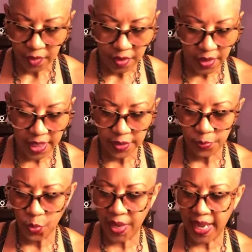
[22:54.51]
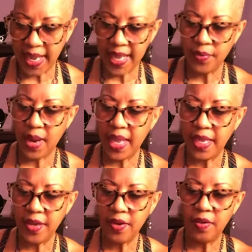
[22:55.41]
this red right
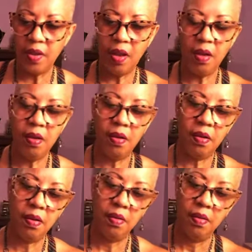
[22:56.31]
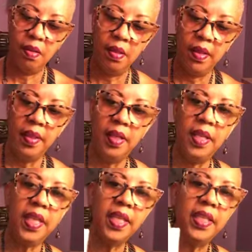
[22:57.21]
here, oh,
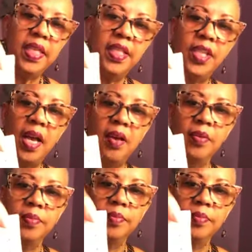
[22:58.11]
look at these, y'all.